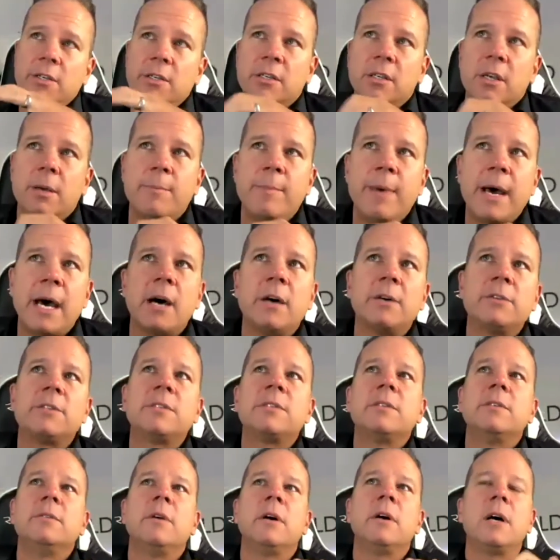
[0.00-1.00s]
about
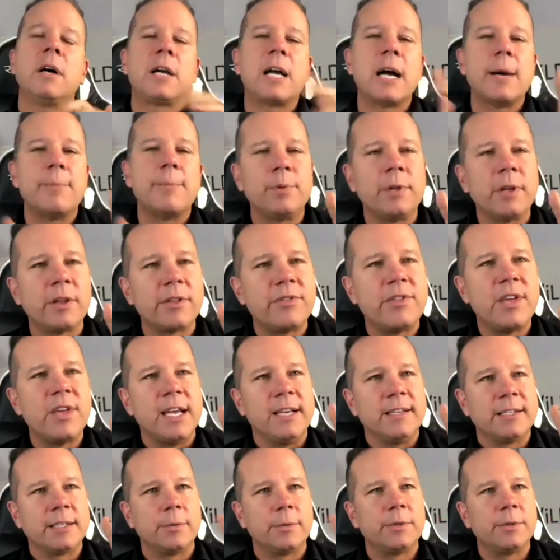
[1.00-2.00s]
a couple of
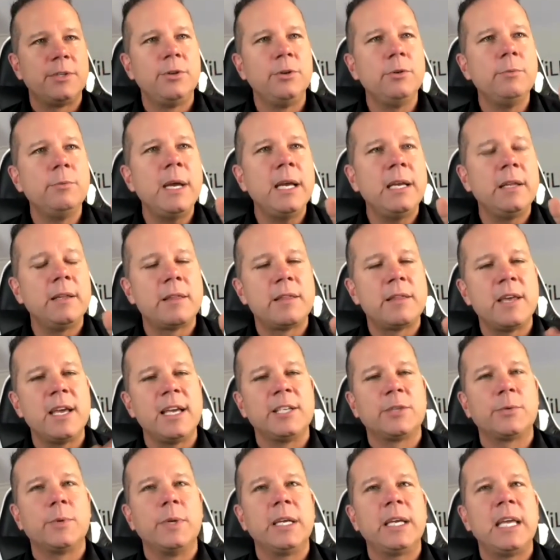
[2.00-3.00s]
things. There were two main
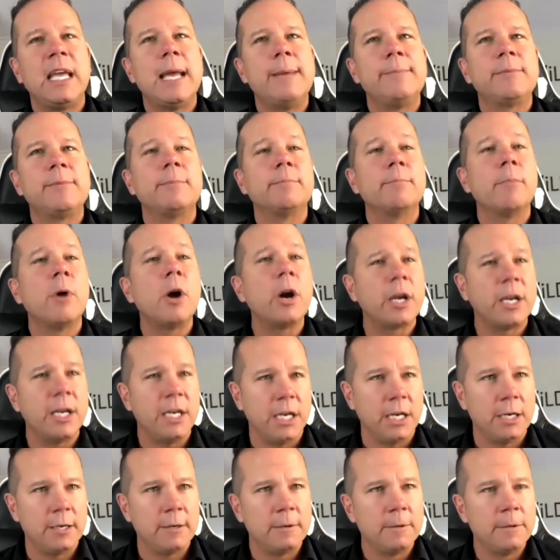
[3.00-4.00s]
things when it came to
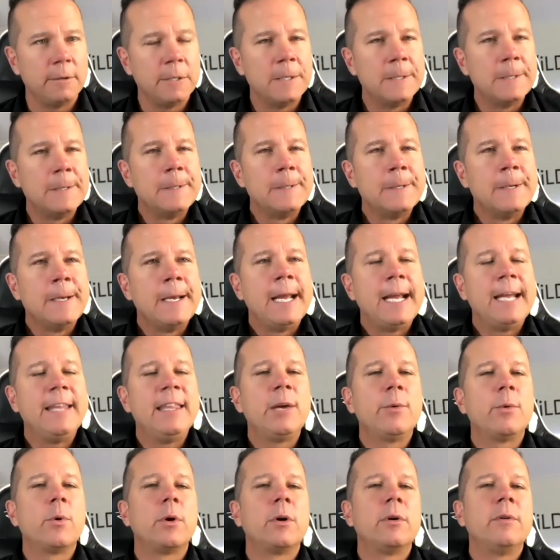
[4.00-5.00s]
marketing. And
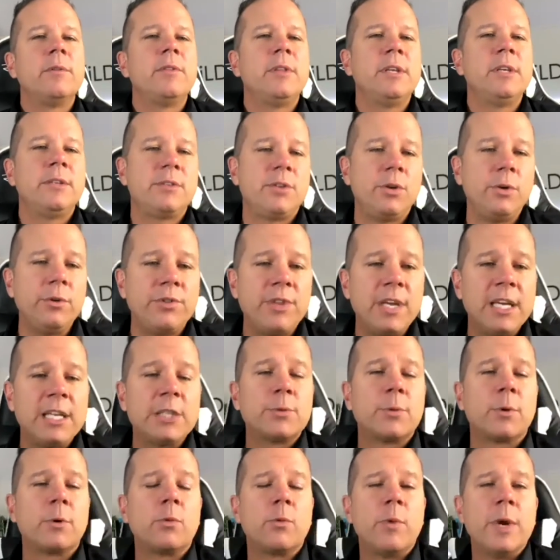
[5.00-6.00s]
these two things
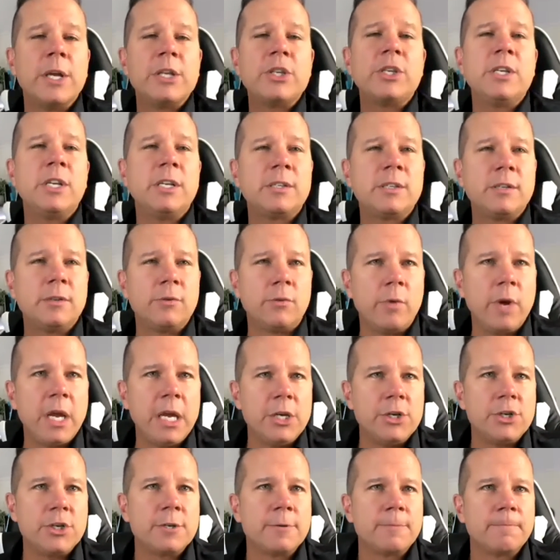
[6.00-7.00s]
were richness and
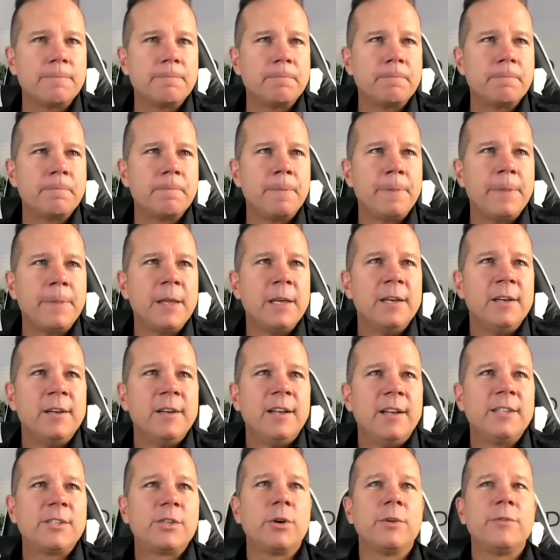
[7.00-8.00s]
reach.
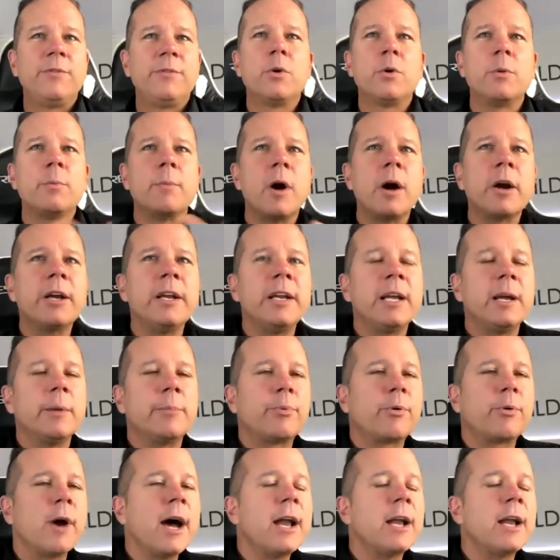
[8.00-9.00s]
And so if you were marketing a
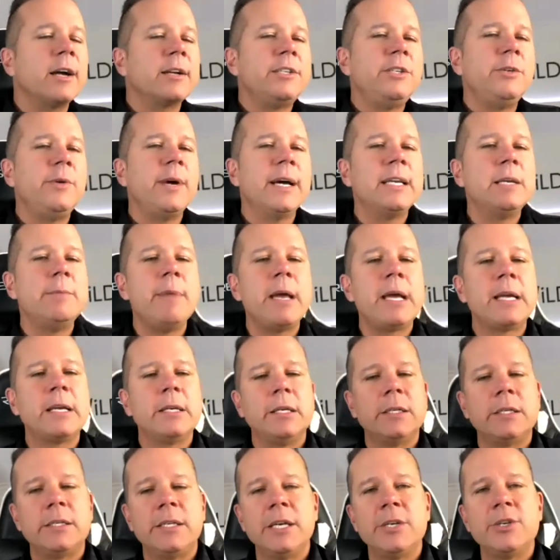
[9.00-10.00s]
product, you had to make a
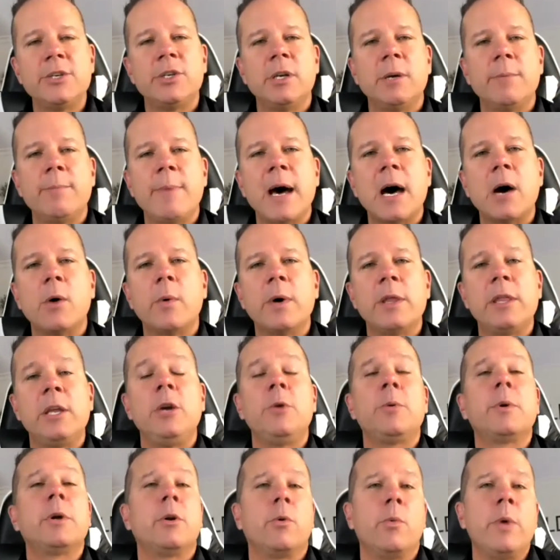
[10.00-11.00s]
decision about whether you
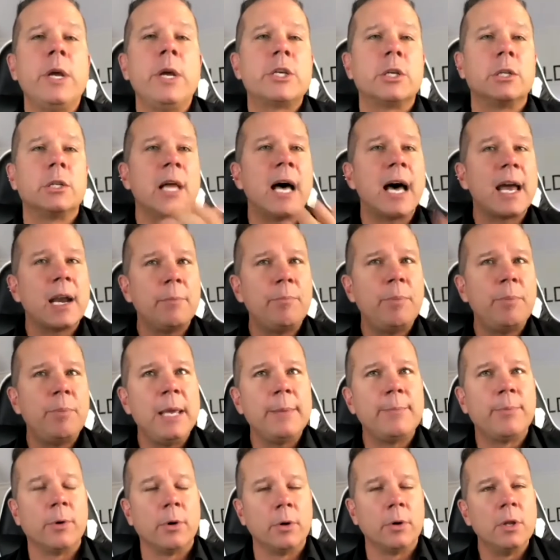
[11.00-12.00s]
were going to reach a lot of
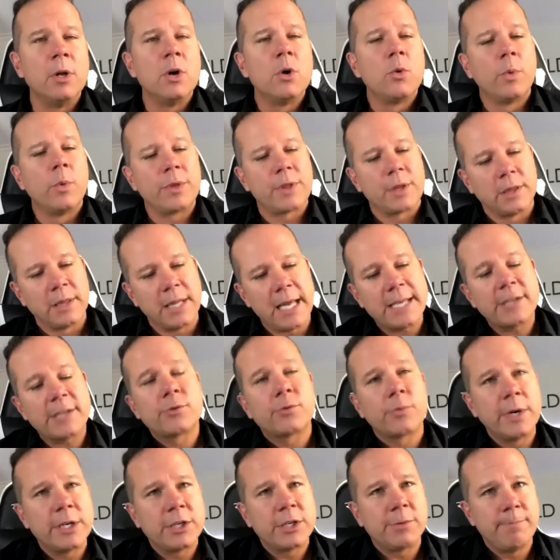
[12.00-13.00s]
people with a less
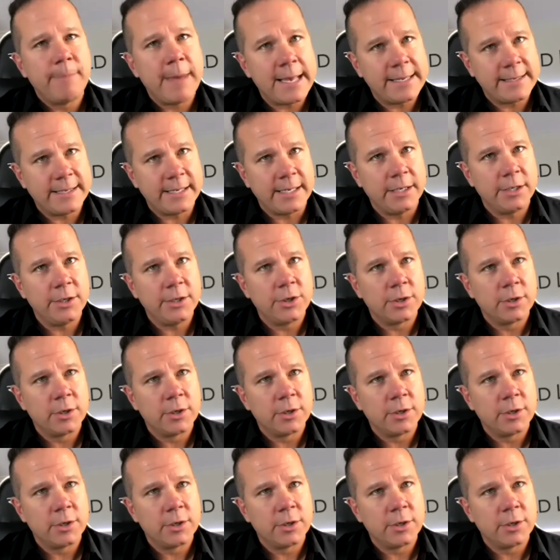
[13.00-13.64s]
rich message,